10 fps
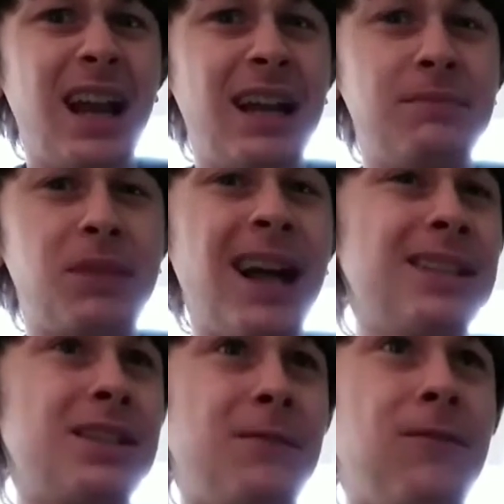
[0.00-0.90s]
And if
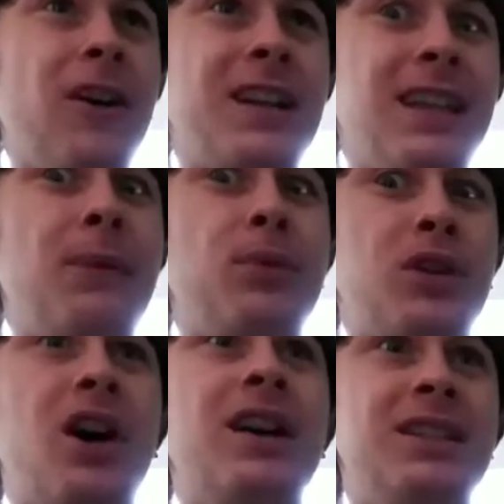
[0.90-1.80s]
that's the fucking
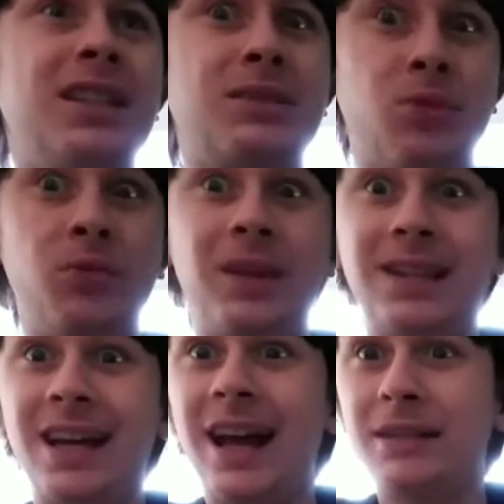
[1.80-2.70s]
Leprechaun in this
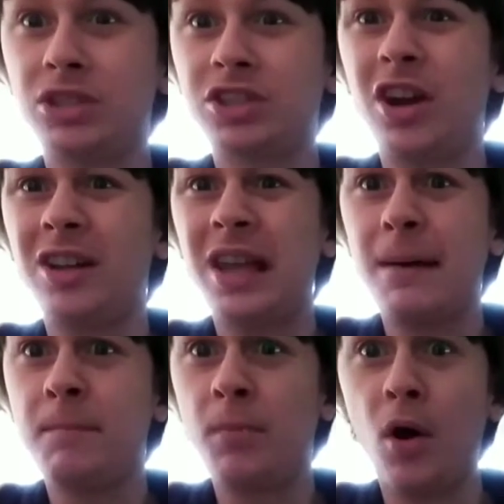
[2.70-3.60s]
movie that I just saw in
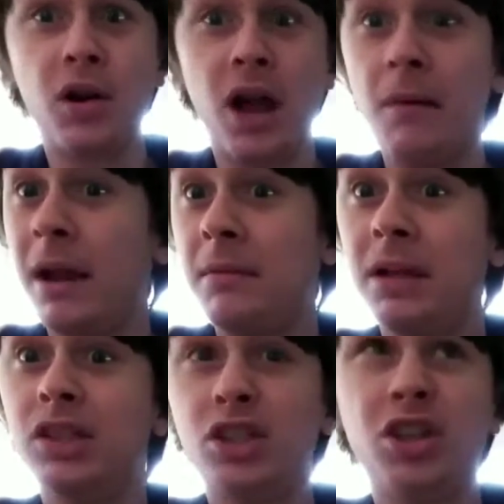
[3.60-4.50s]
that book, I'm gonna
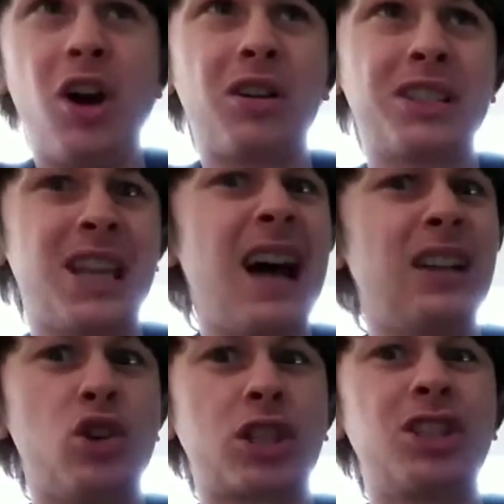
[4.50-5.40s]
be choked, because
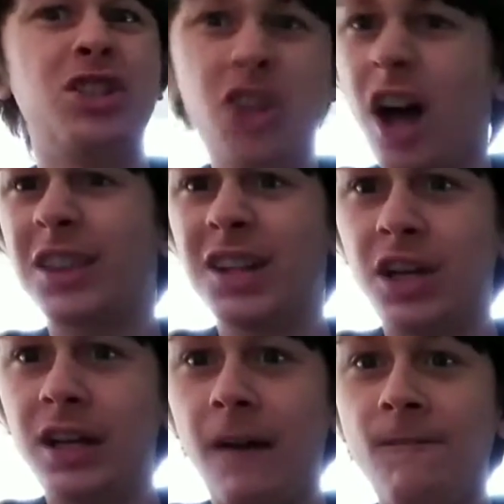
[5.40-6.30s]
that looks nothing
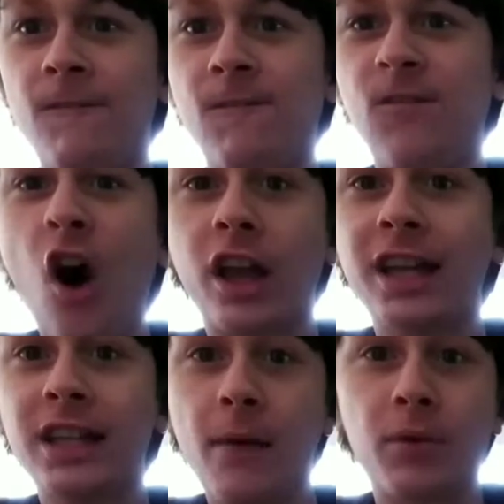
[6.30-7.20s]
like a
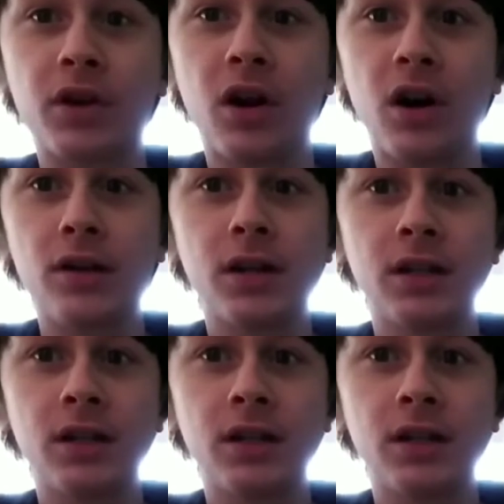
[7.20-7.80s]
fucking Leprechaun.